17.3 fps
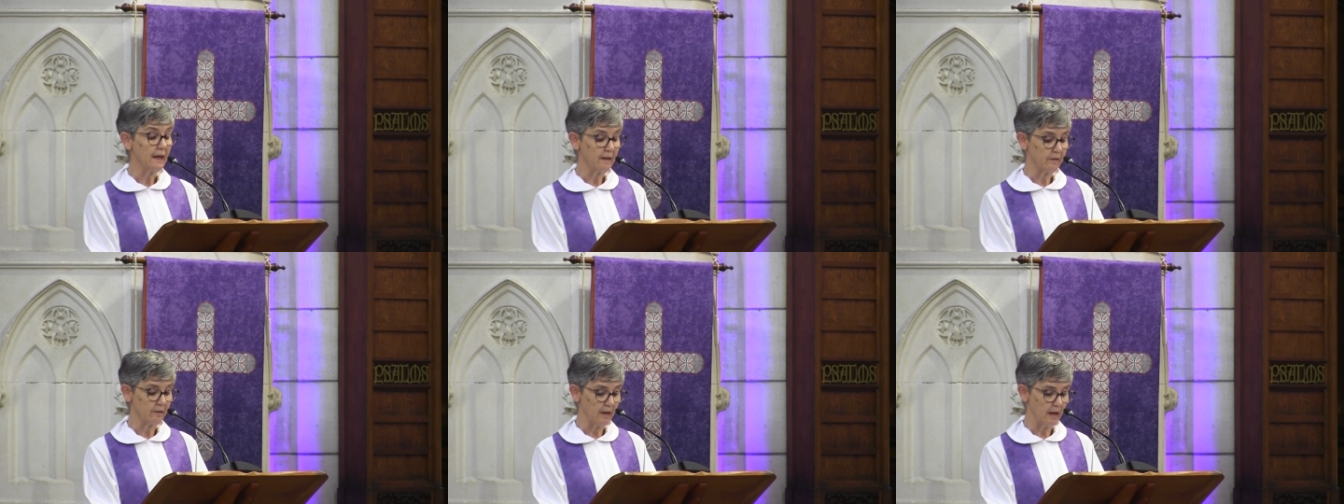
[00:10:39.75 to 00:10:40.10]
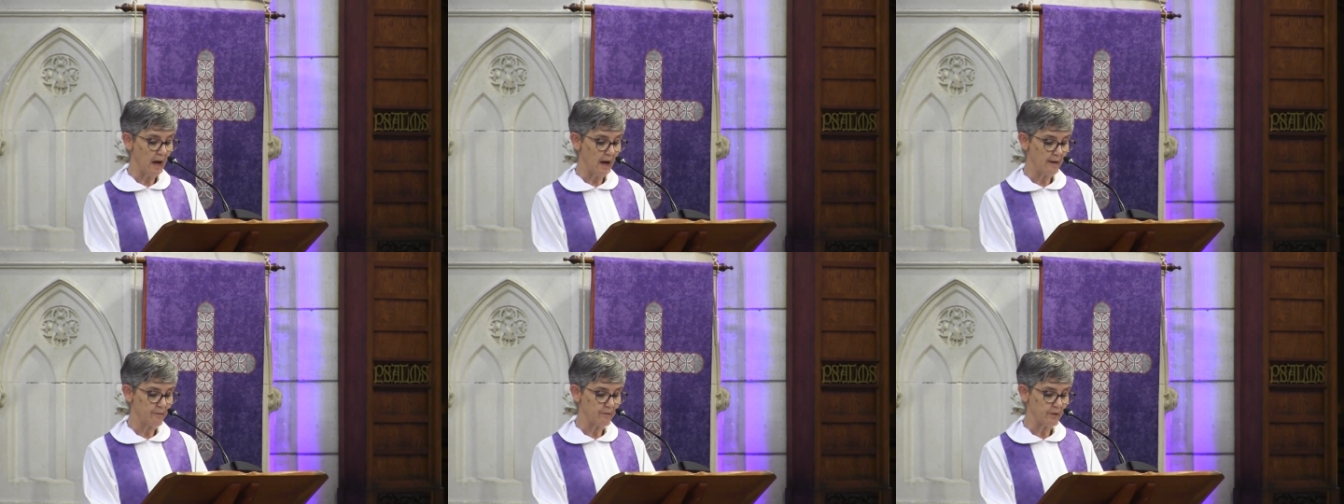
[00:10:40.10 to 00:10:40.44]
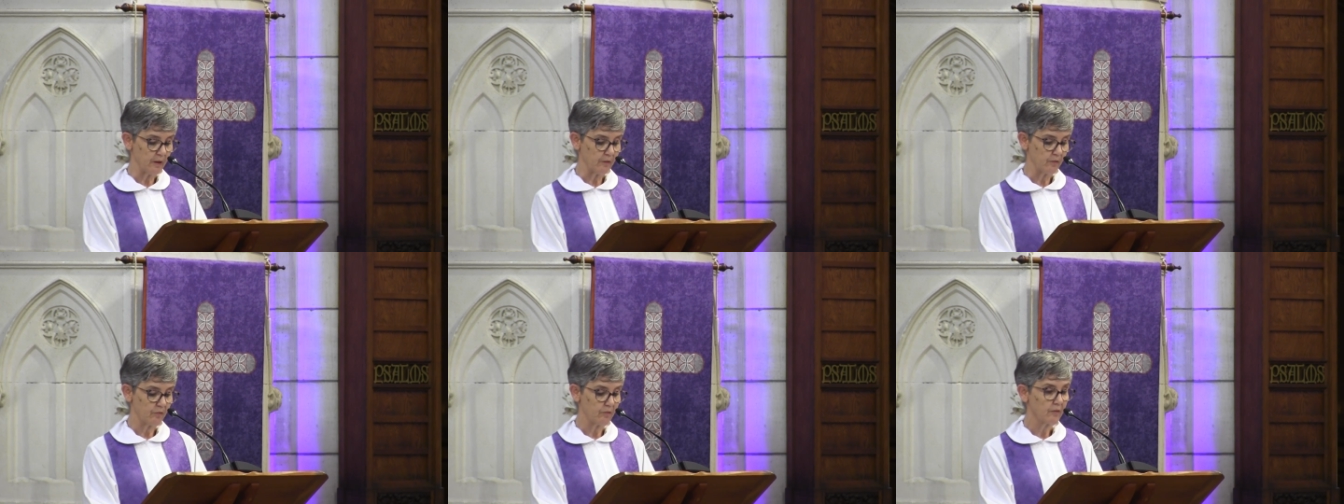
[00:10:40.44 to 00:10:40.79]
and
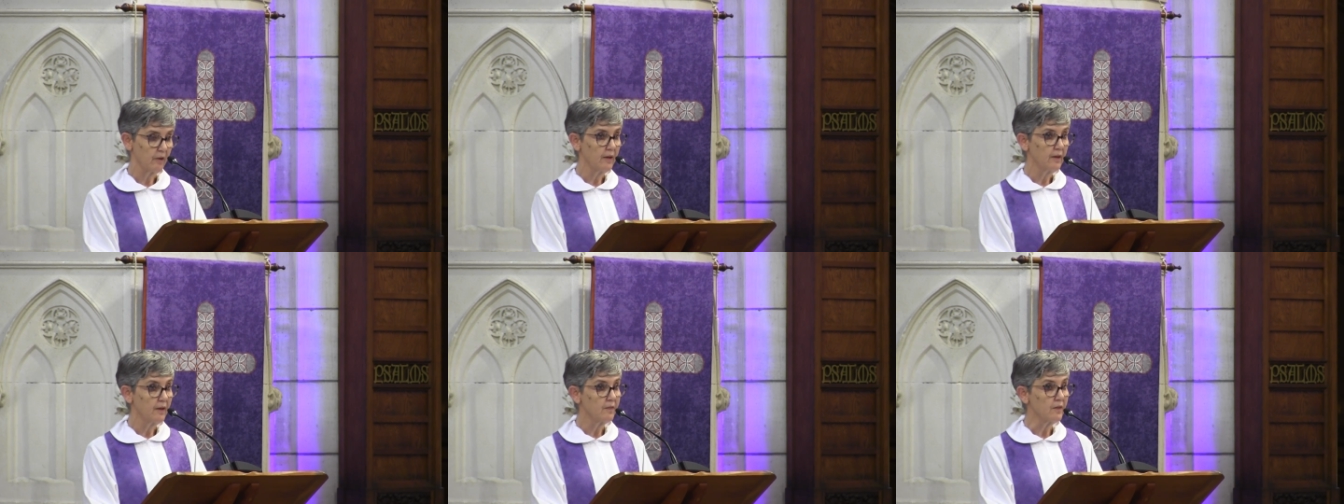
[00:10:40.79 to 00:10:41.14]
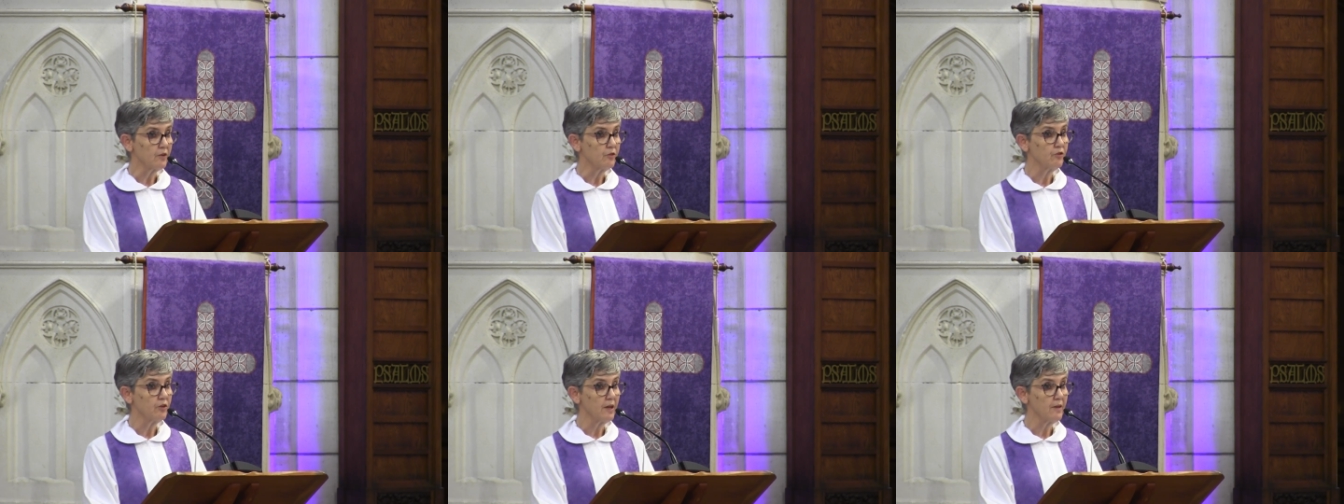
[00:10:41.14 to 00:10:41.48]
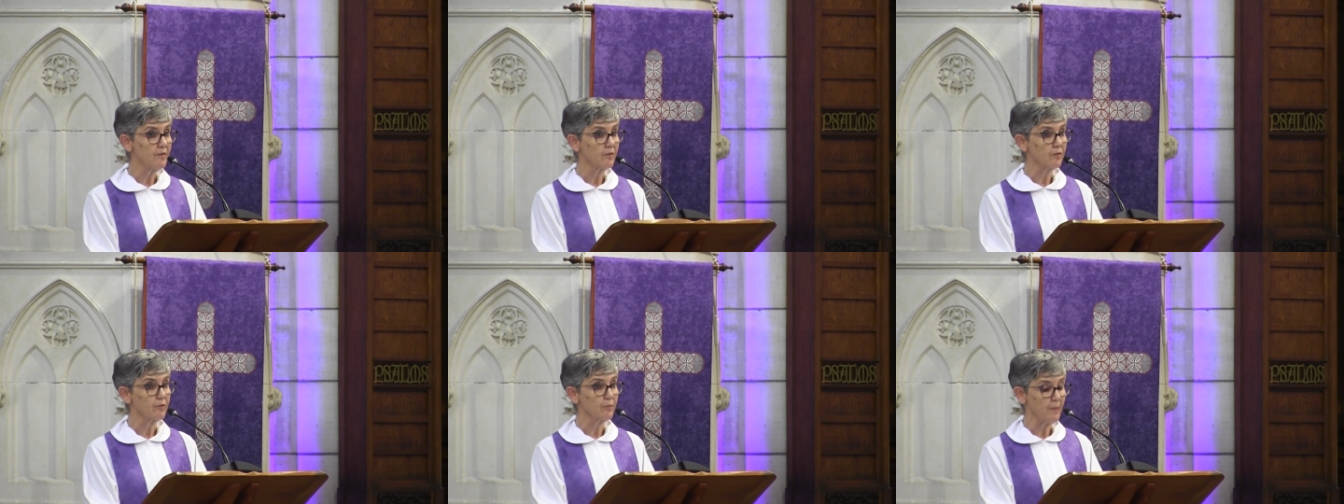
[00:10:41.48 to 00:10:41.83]
aliveness that
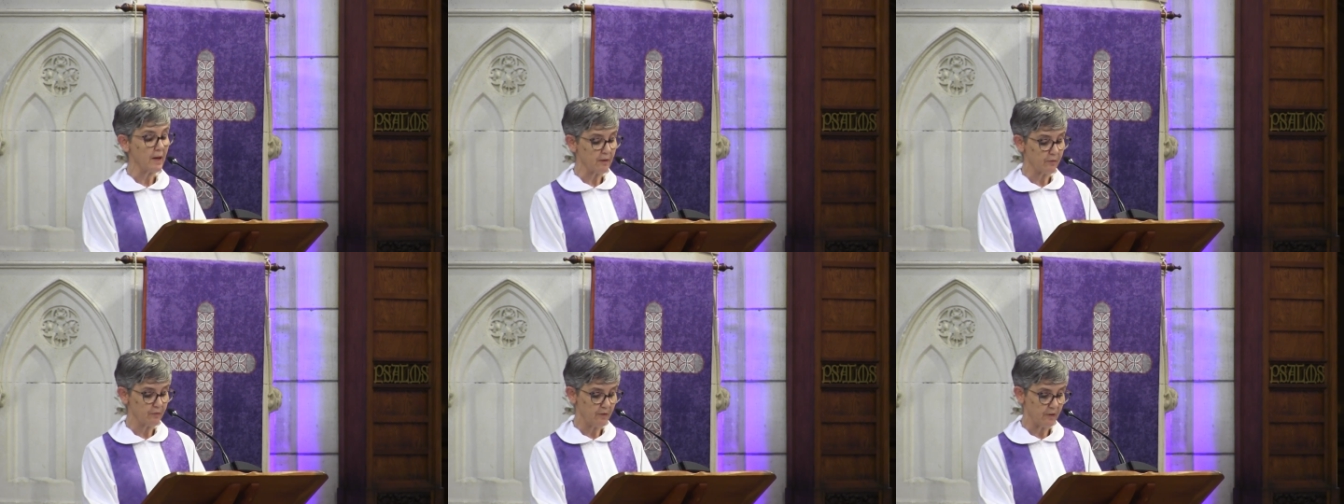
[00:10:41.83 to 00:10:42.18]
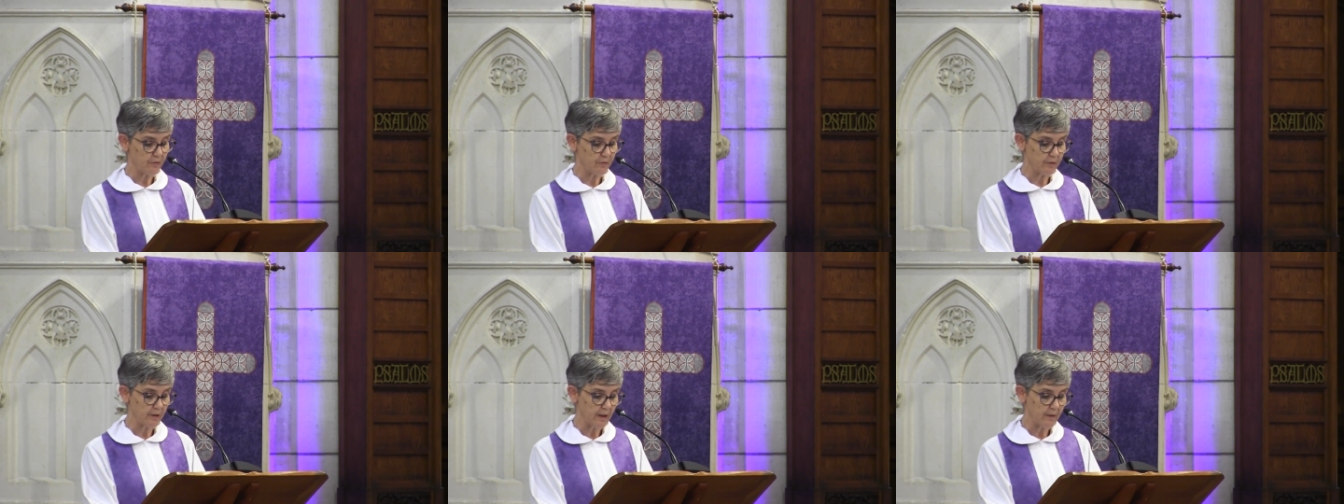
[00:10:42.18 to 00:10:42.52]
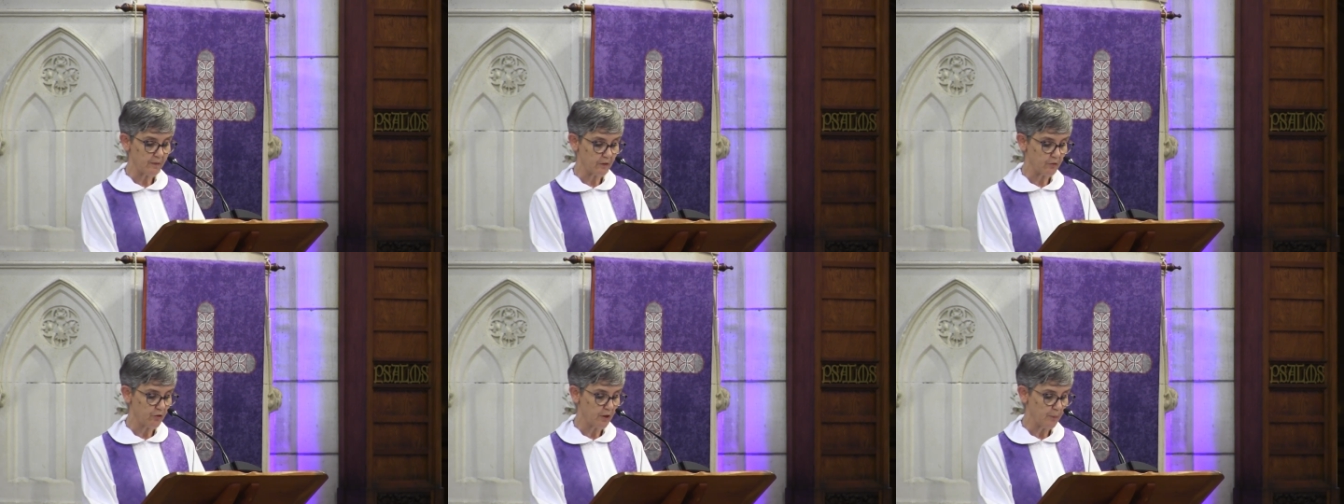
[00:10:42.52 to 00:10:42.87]
Jesus manifested
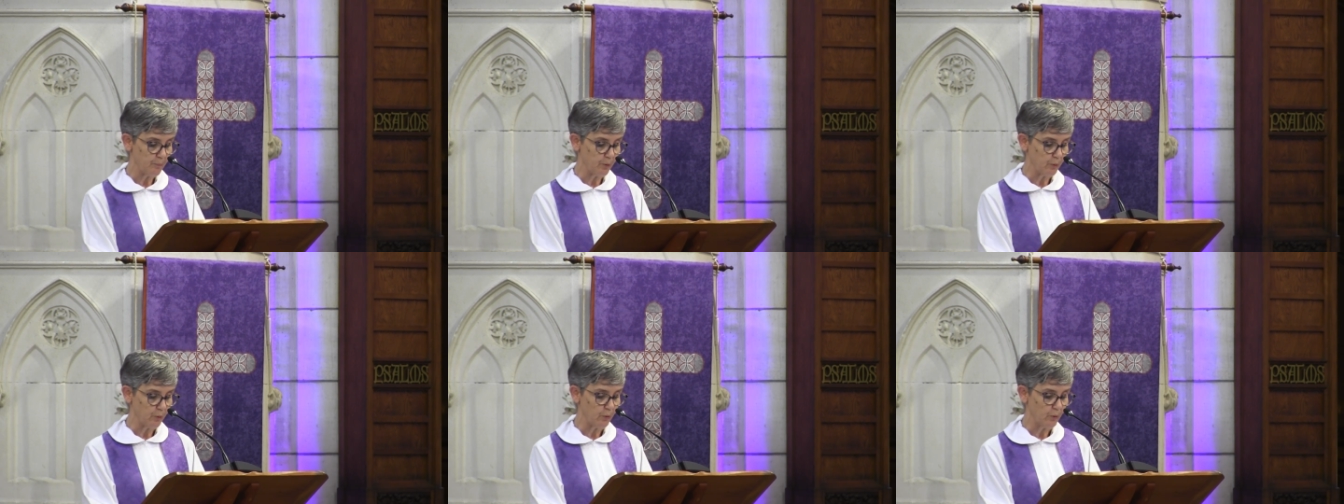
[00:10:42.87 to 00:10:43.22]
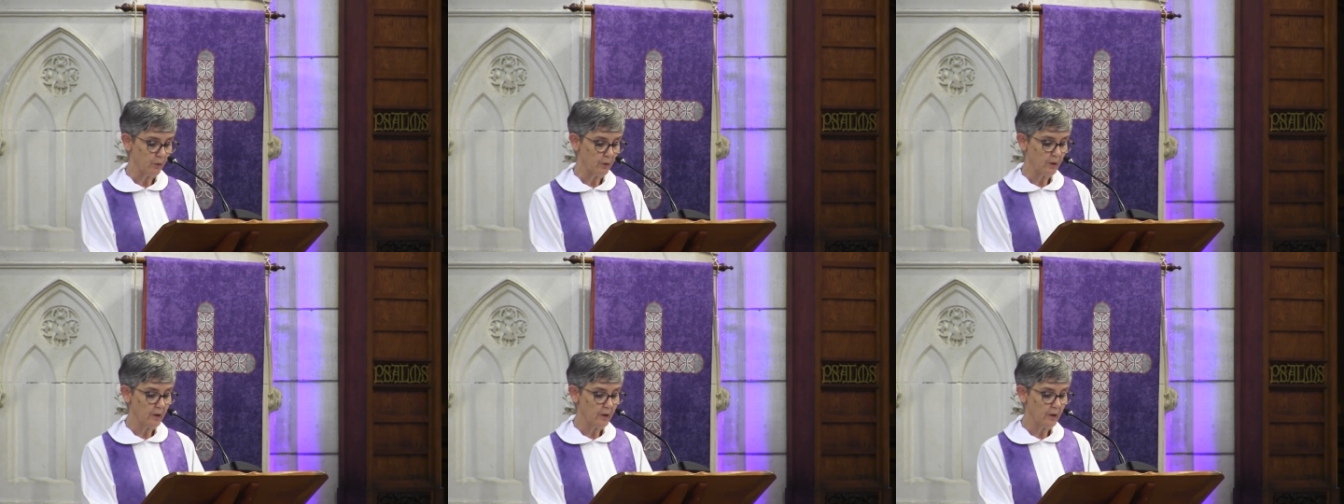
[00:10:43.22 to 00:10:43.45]
at the temple,